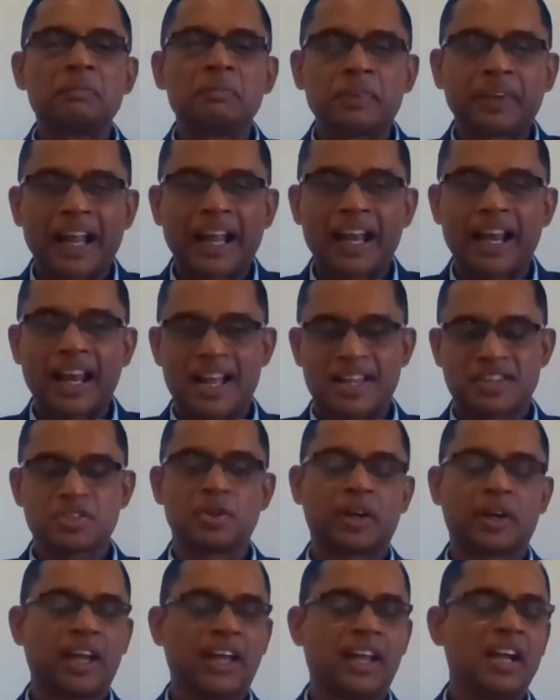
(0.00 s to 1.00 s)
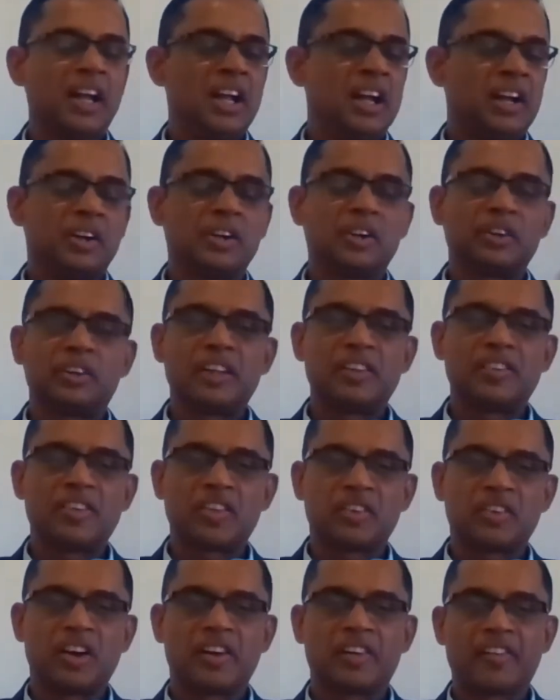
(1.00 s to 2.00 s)
tell us, okay, no, this
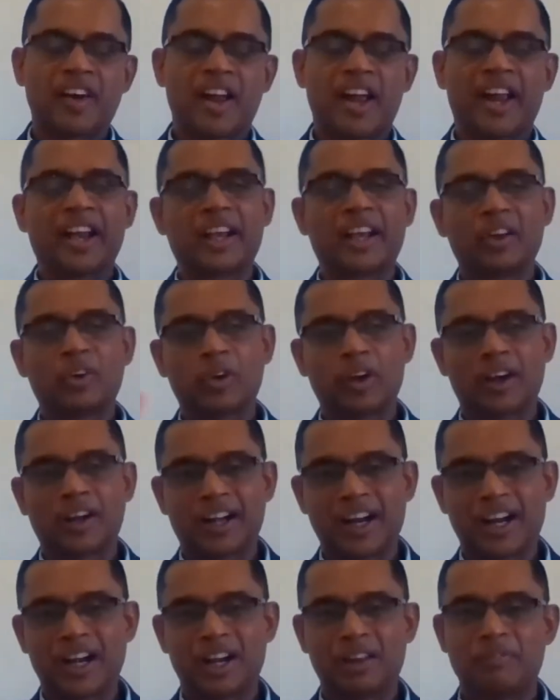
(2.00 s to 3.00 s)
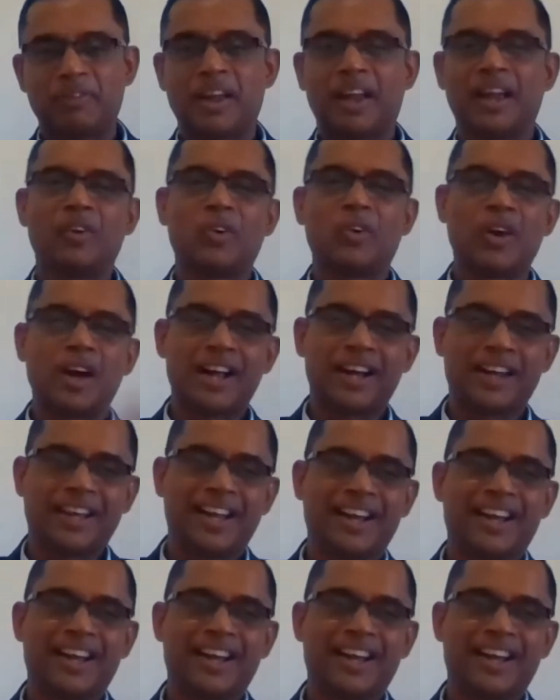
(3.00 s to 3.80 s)
is not right. You're not